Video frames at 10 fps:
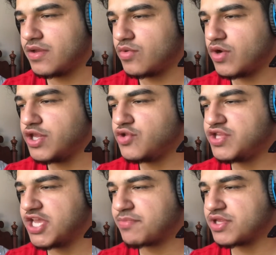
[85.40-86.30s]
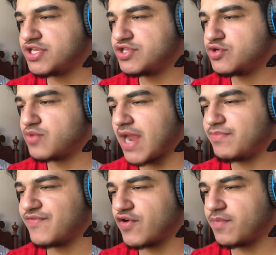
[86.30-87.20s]
What do you typically do right
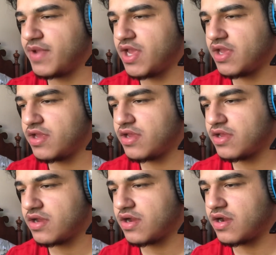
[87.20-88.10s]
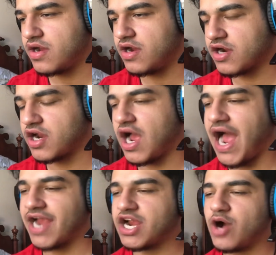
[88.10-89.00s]
before bed? Uh,
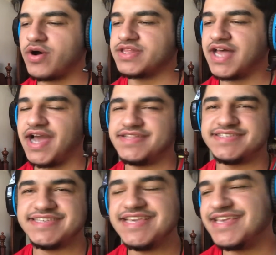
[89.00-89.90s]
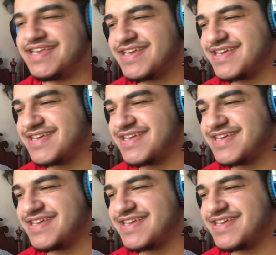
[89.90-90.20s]
I go online, see.